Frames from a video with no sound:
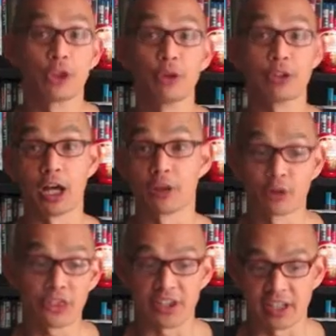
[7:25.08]
those
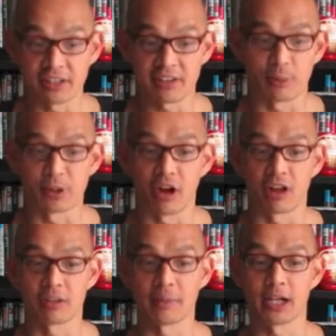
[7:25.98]
other things that we
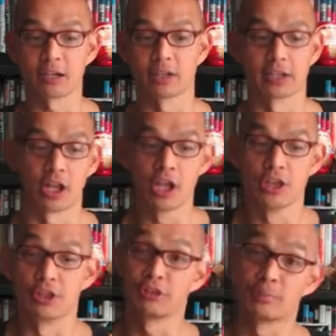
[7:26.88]
talked about, like
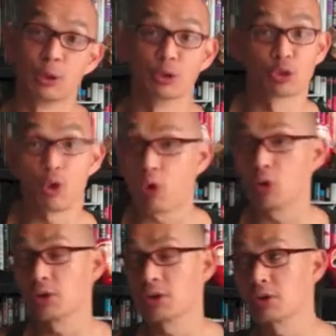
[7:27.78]
the exposed
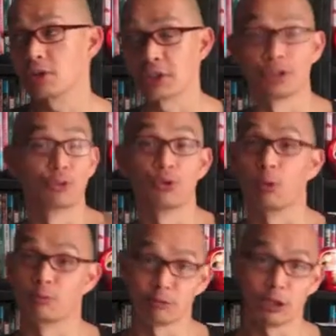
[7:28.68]
core, the
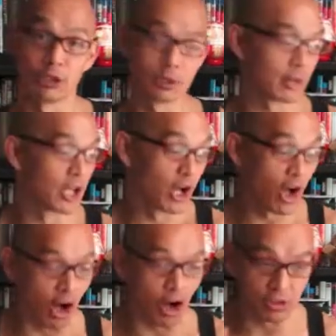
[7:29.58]
deformed rope,
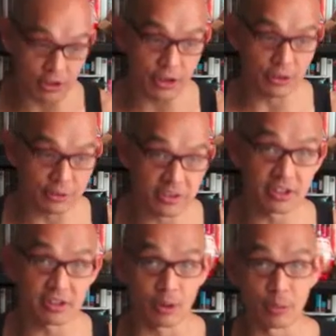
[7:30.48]
all of those
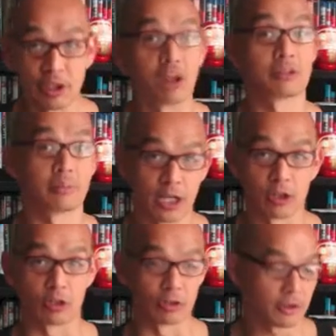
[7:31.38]
things that we talked
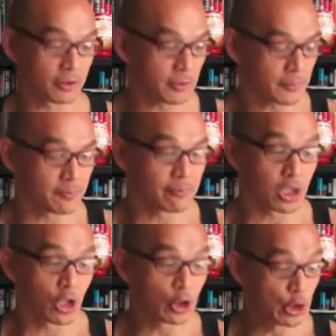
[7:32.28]
about earlier,
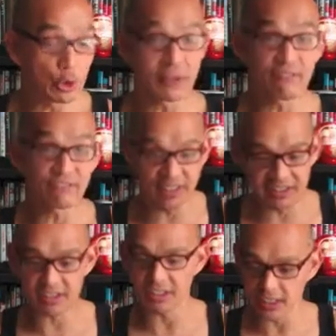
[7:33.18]
you can
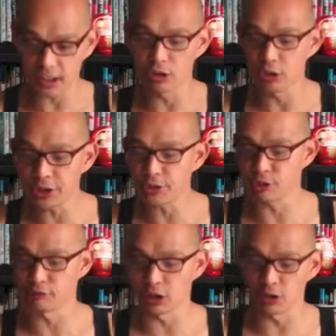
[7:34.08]
physically like look at
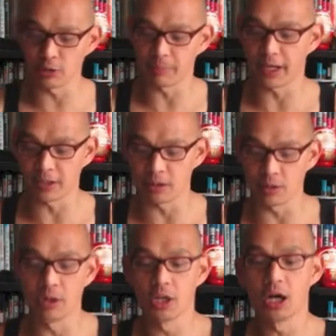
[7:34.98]
your rope and
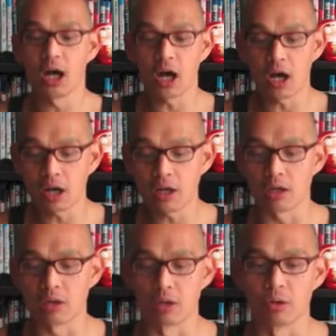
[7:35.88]
go,
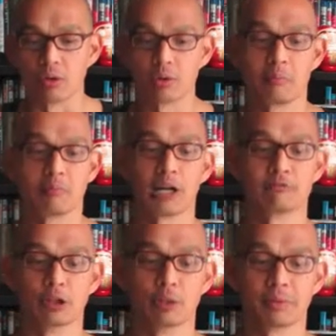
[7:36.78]
oh, my
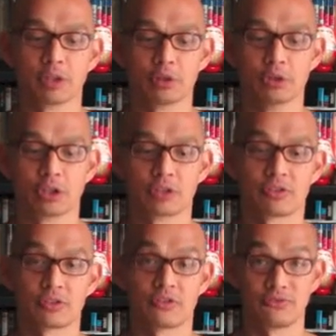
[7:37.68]
rope
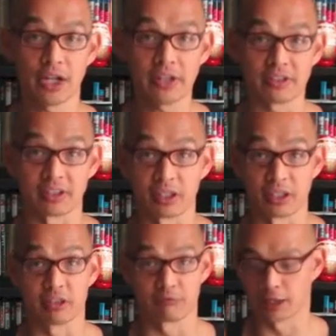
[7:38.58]
looks
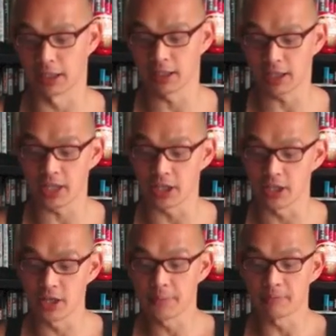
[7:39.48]
fuzzy, right? And